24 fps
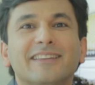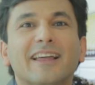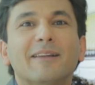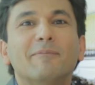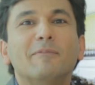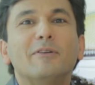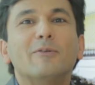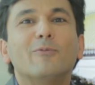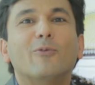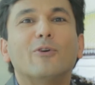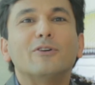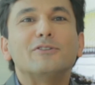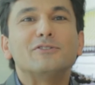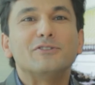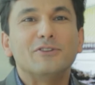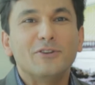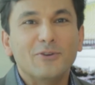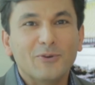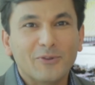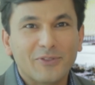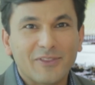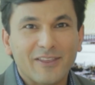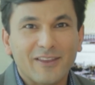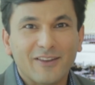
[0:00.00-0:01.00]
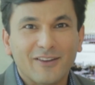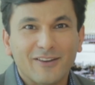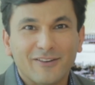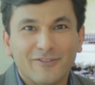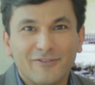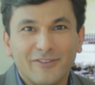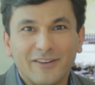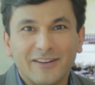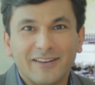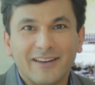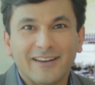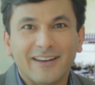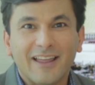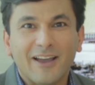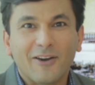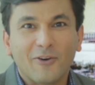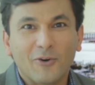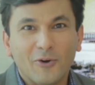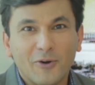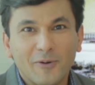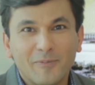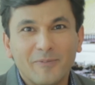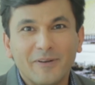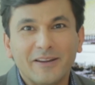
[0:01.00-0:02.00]
Tell me what you think of it, and I
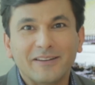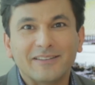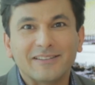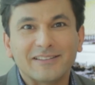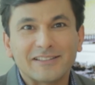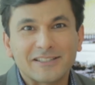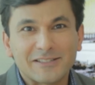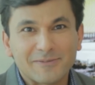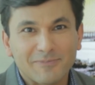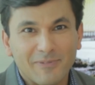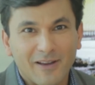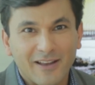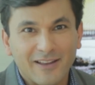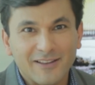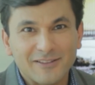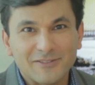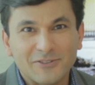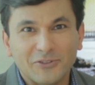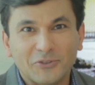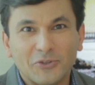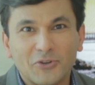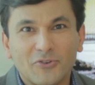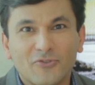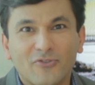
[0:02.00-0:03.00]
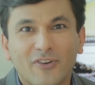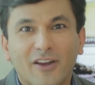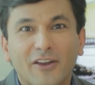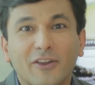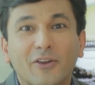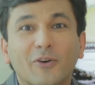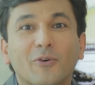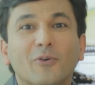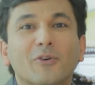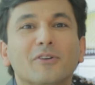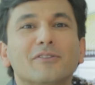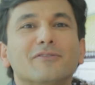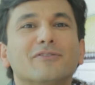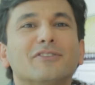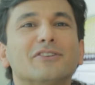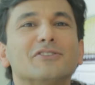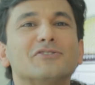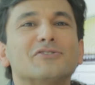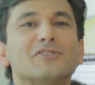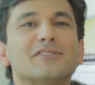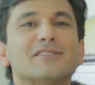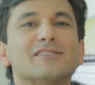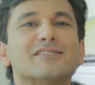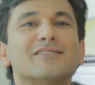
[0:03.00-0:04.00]
hope it inspires you to try your own
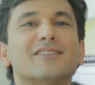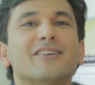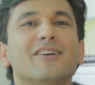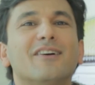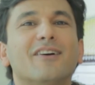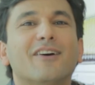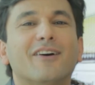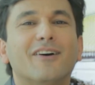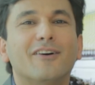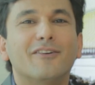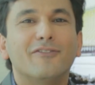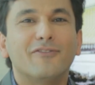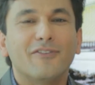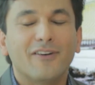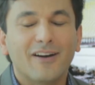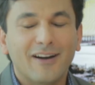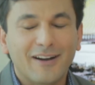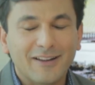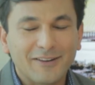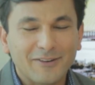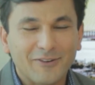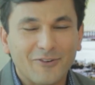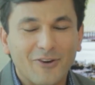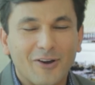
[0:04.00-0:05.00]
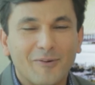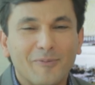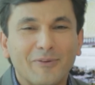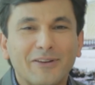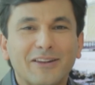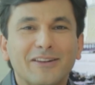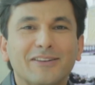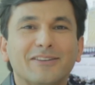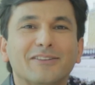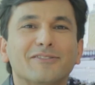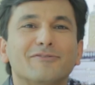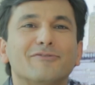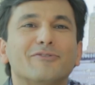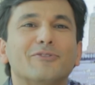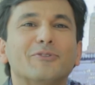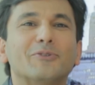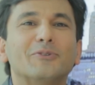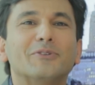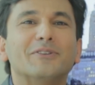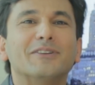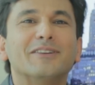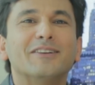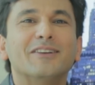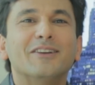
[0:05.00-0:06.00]
versions of uncommon Indian
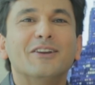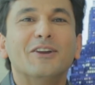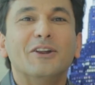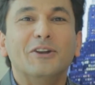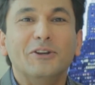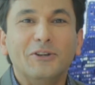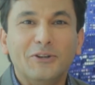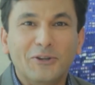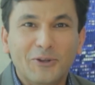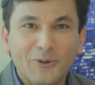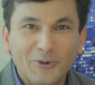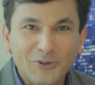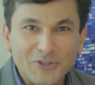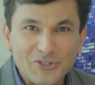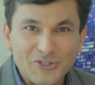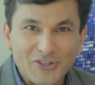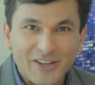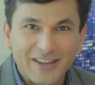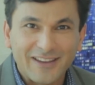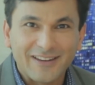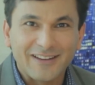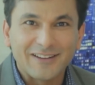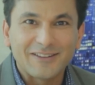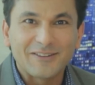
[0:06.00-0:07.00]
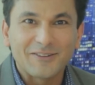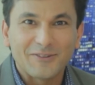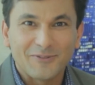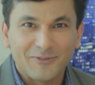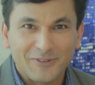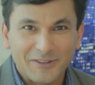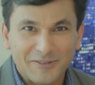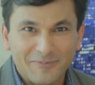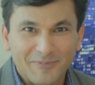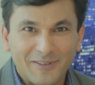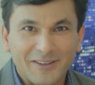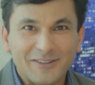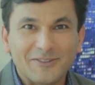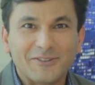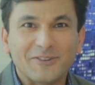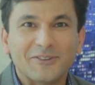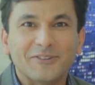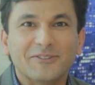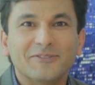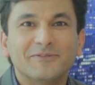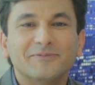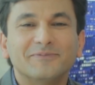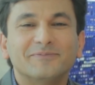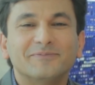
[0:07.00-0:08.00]
food. Do share it with me too.